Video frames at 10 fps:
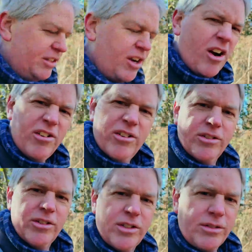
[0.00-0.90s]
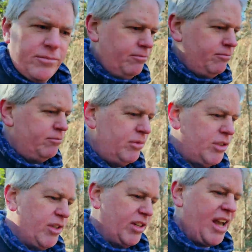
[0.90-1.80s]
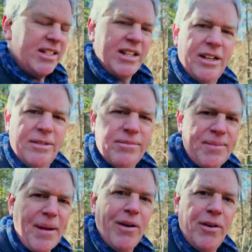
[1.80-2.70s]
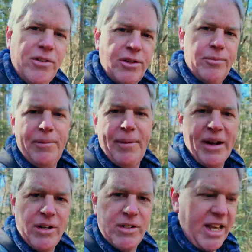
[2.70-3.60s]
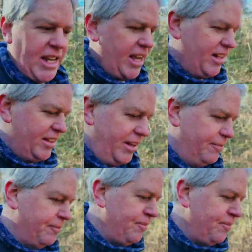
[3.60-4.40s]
Cardinals, certain kinds of sparrows and woodpeckers, that kind of thing.